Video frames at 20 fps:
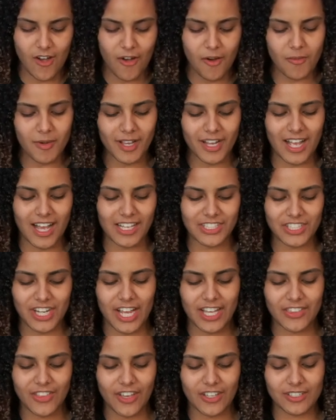Oh my gosh,
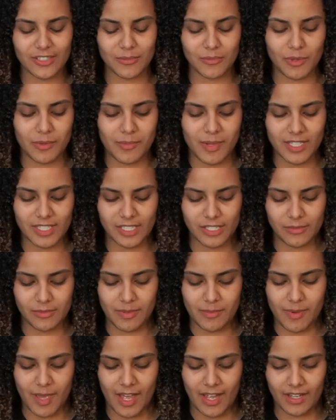I thought someone messaged
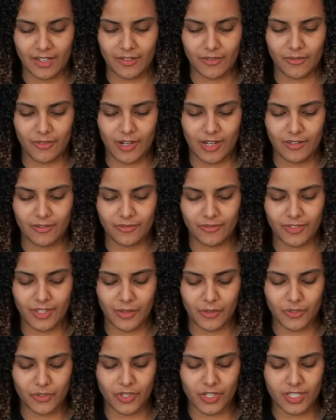me back. Wow,
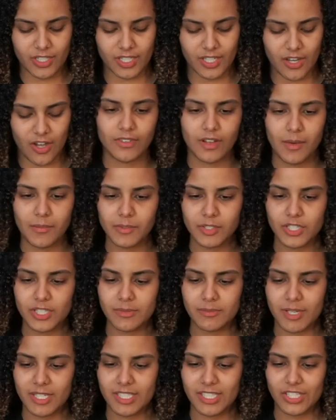that was crazy. I'm gonna
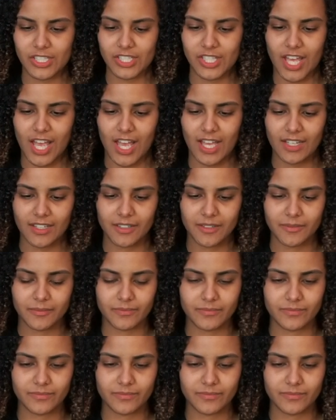just message Zach.